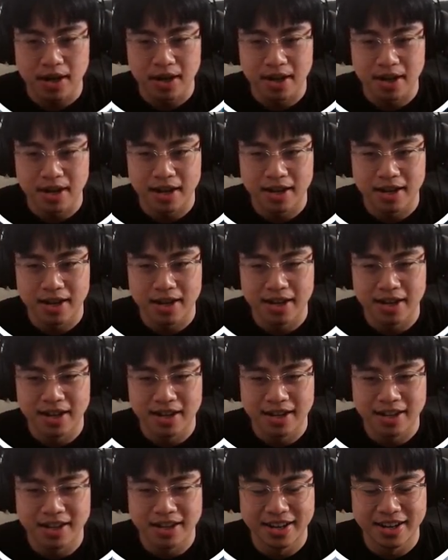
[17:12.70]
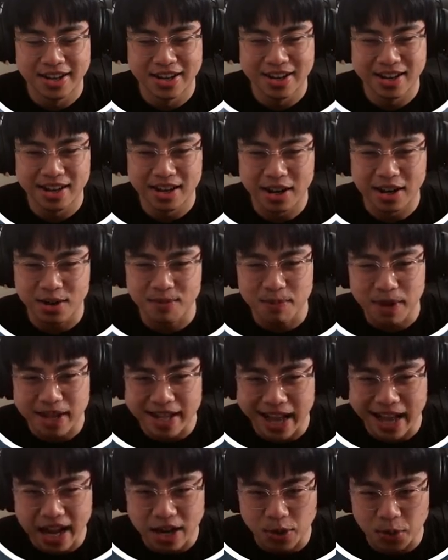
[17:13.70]
Uh, I'm
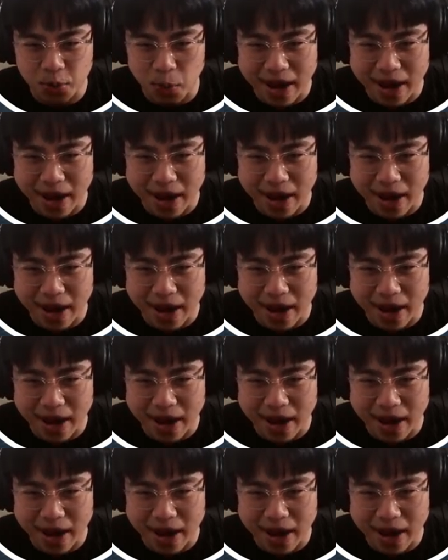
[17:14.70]
getting angry right